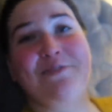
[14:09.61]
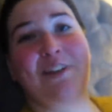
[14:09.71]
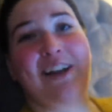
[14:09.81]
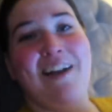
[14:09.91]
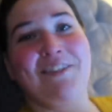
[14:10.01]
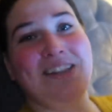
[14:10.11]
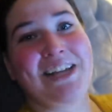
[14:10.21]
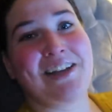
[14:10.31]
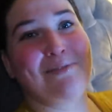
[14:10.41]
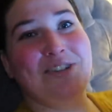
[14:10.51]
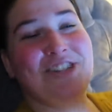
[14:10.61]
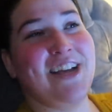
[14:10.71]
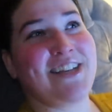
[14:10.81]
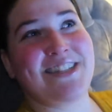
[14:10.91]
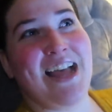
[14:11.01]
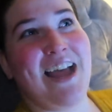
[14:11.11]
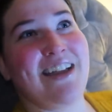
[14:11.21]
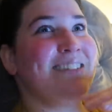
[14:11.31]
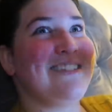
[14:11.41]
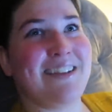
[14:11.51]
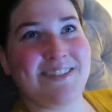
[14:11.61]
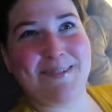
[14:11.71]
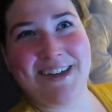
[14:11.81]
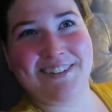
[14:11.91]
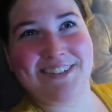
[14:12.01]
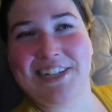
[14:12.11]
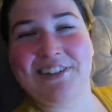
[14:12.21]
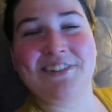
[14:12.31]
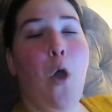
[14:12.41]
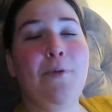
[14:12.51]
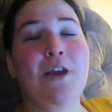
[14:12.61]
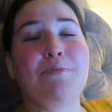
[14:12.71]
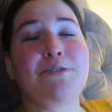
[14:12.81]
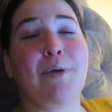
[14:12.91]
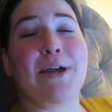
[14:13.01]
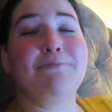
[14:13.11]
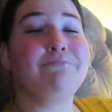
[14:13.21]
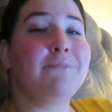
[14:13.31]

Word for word: to vlog everything in which case that doesn't matter to you. Hope your day was great.